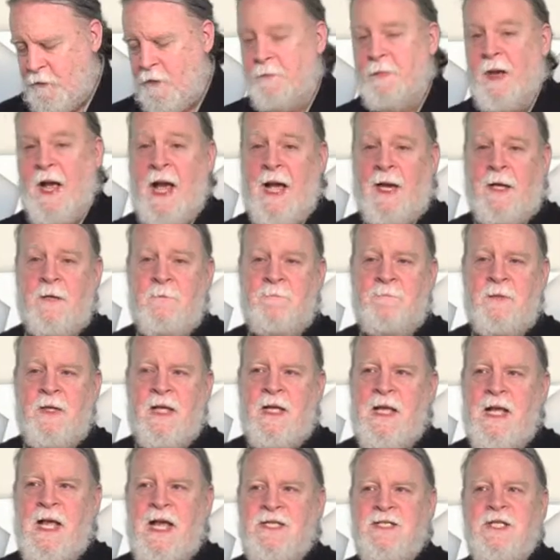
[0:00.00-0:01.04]
we're back.
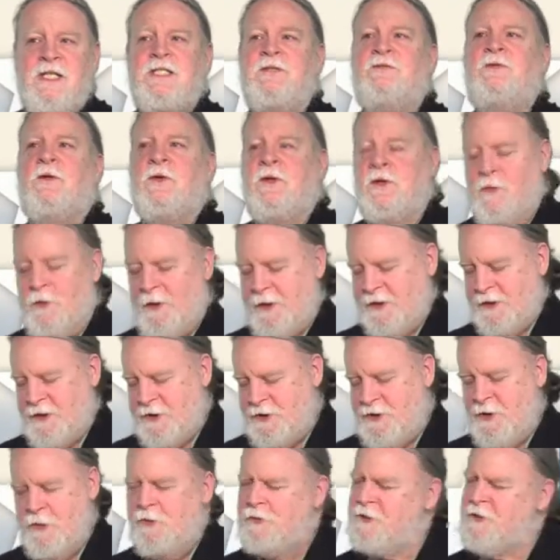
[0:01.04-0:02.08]
Just very quickly,
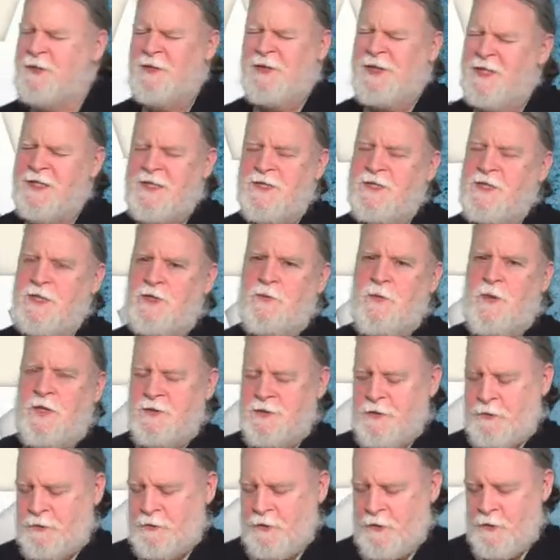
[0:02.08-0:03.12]
two things I just wanted
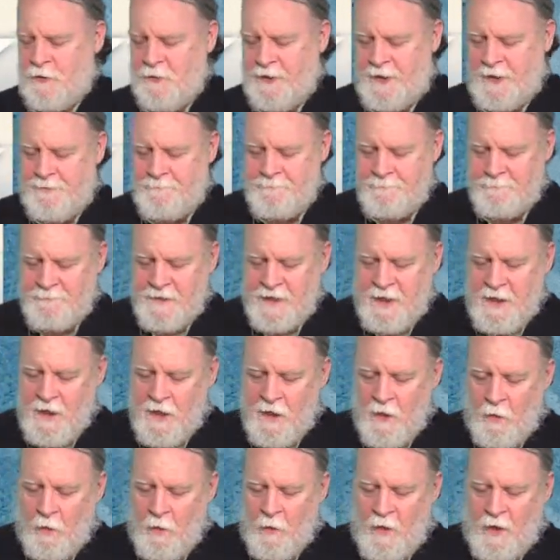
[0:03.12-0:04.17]
to throw in.
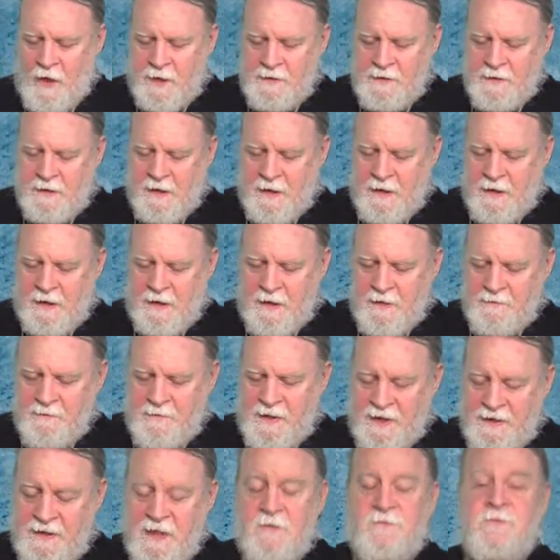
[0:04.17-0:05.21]
One, um,
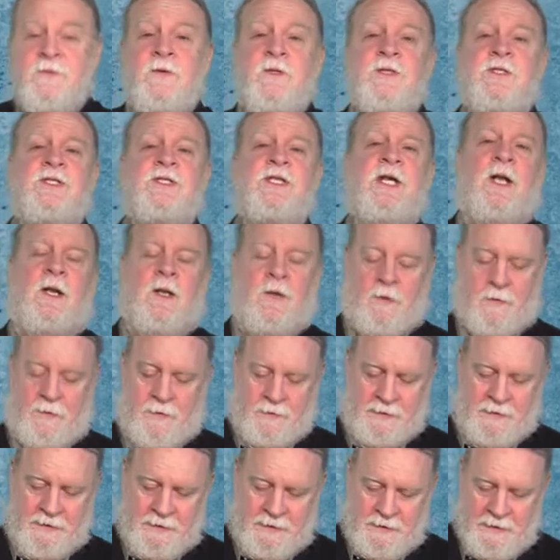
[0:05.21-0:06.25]
Annette
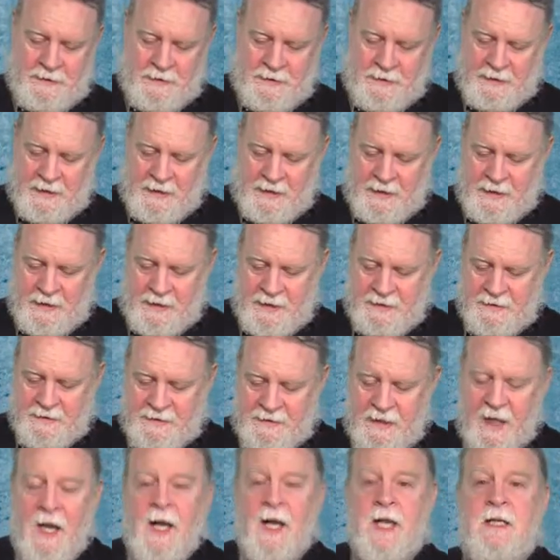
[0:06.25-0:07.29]
Funicello uh, has
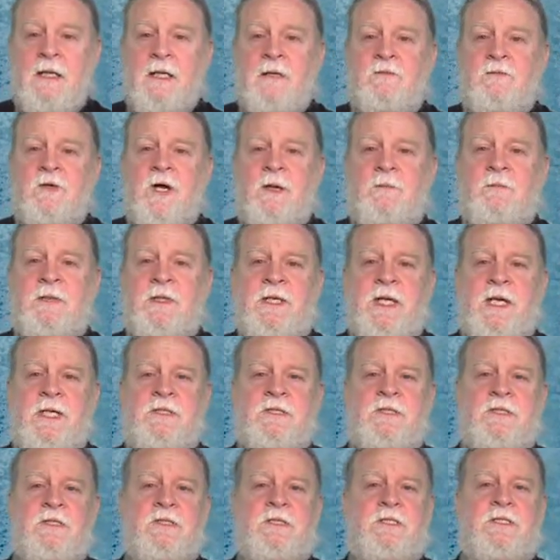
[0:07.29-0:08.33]
died of
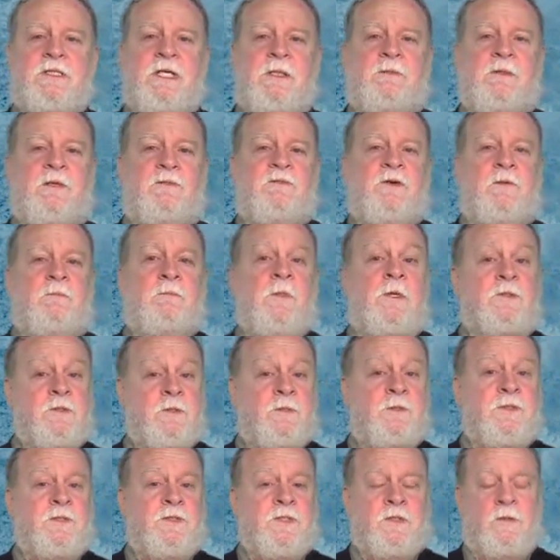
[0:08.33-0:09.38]
complications stemming from
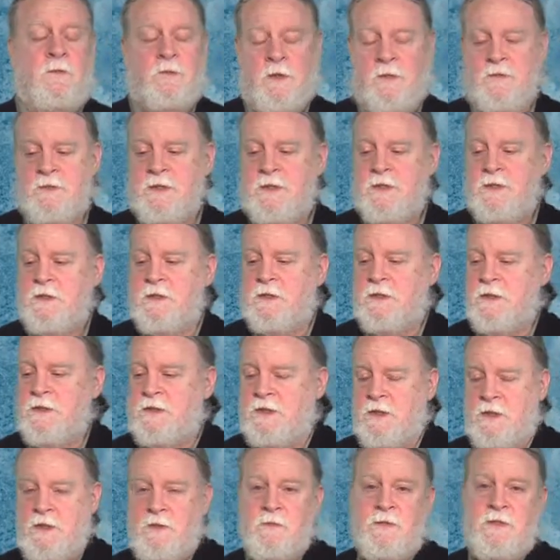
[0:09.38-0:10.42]
multiple sclerosis.
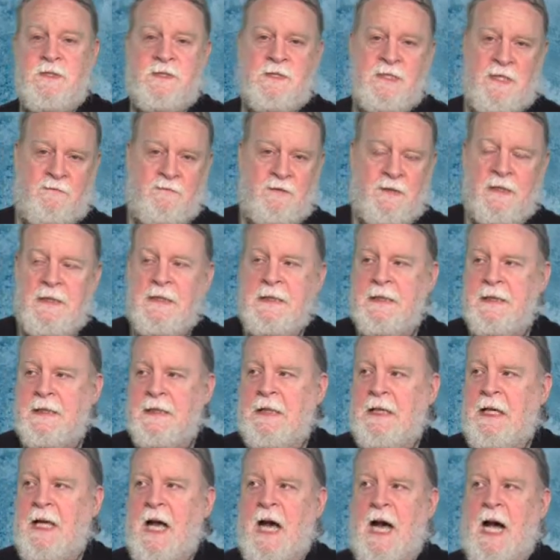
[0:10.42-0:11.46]
She was seventy.
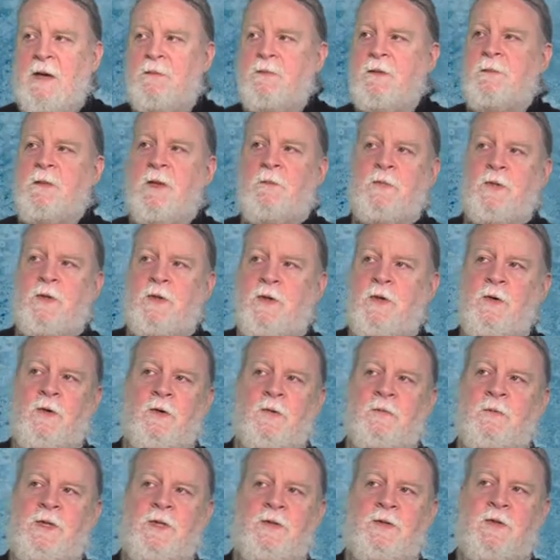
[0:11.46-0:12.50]
I remember
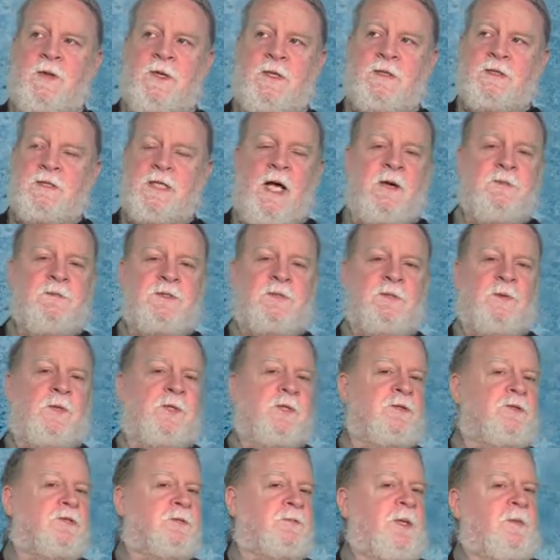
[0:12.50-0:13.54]
her because I was one
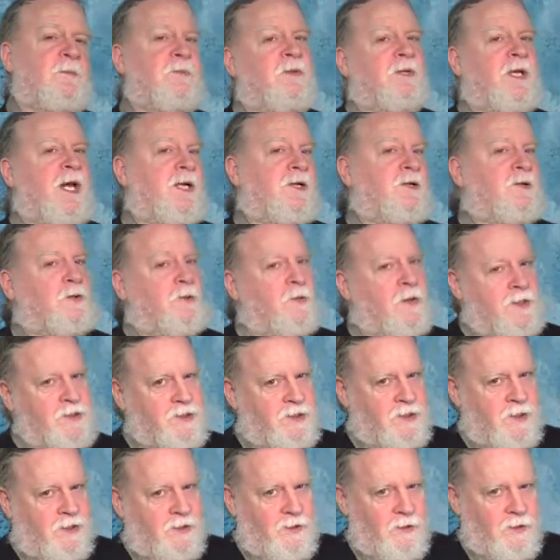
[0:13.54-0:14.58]
of those people who had a
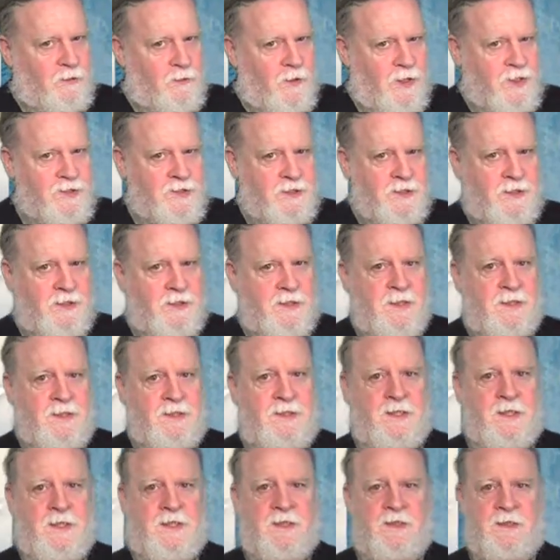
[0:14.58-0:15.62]
crush on her watching
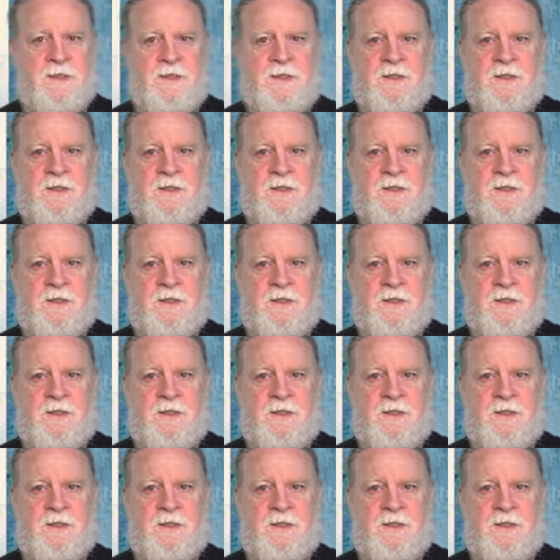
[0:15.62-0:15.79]
the, uh,